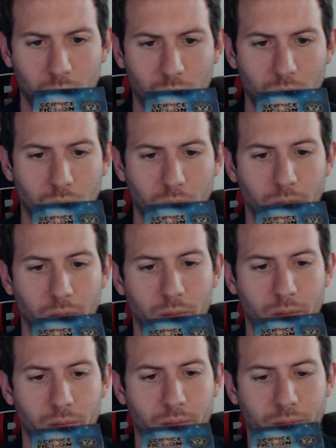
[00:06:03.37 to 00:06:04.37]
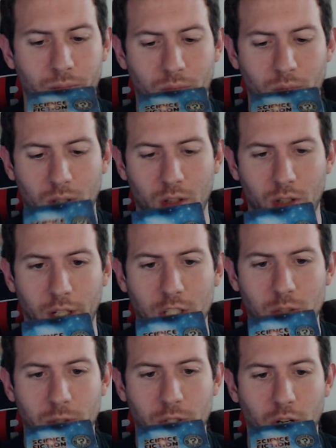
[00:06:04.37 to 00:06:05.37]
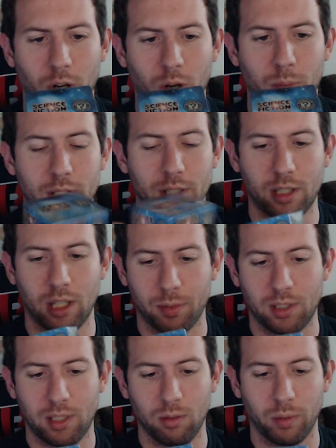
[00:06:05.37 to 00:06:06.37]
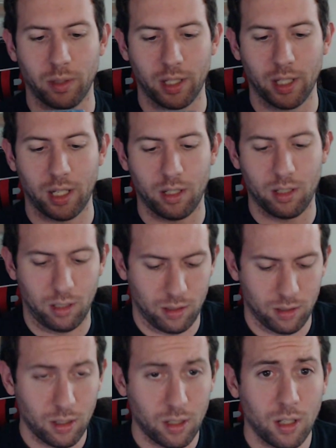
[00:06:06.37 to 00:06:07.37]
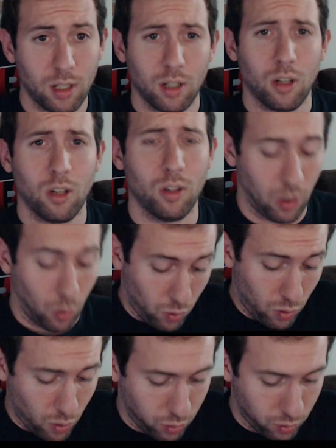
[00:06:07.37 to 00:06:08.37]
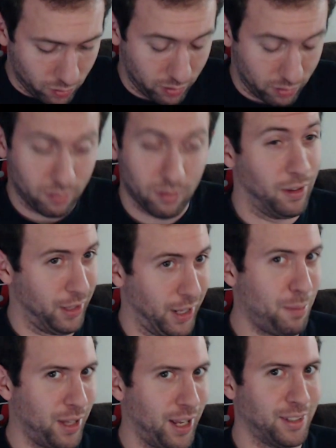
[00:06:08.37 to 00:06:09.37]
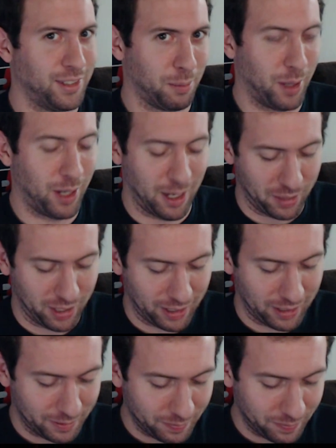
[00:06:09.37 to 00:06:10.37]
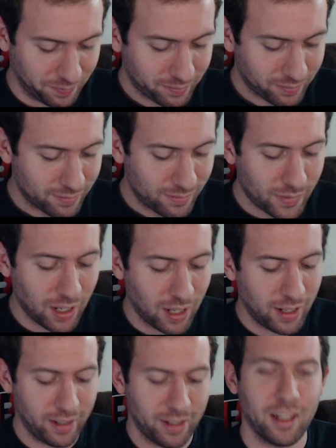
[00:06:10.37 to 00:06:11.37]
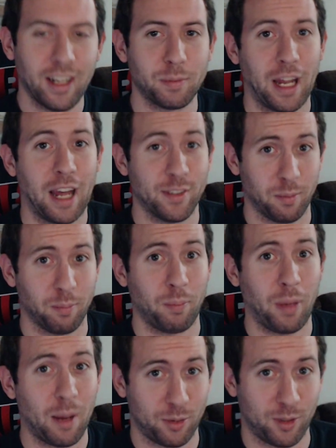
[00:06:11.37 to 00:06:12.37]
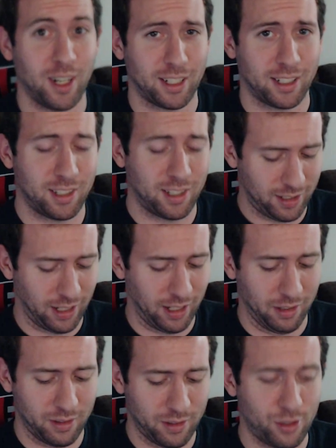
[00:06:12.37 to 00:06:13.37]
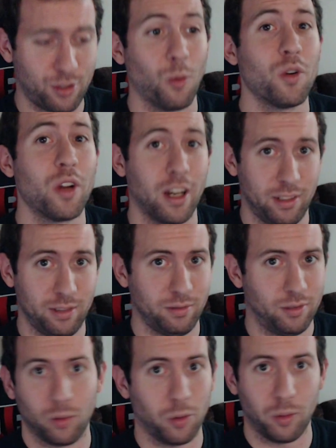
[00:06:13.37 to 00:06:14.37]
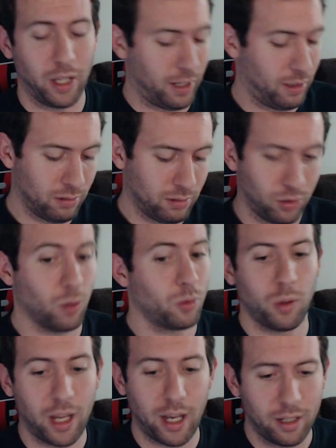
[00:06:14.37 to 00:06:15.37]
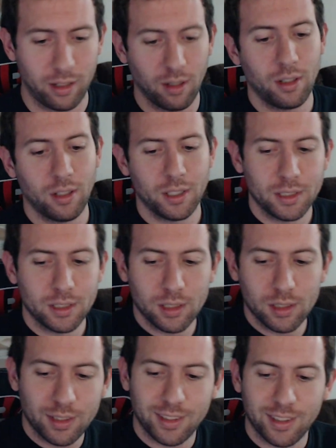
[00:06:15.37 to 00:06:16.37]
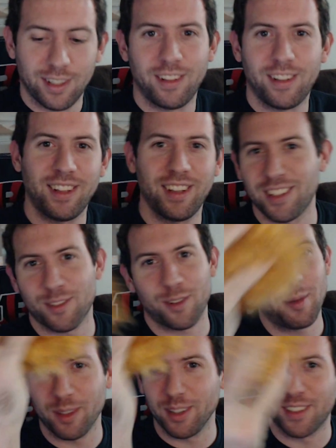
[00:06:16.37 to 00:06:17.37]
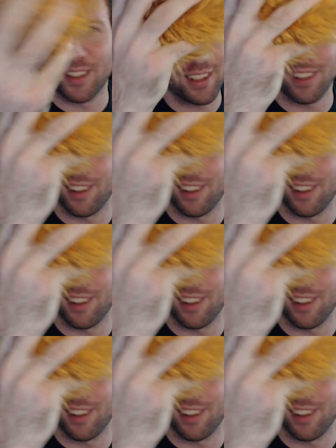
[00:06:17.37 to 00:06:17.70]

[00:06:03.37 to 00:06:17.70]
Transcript: Hmm. I guess we should open this up and see what we got, huh? Ooh! That plastic popped. It's been having some pop rocks. Soda. Don't do that. Don't do that! This tribble is just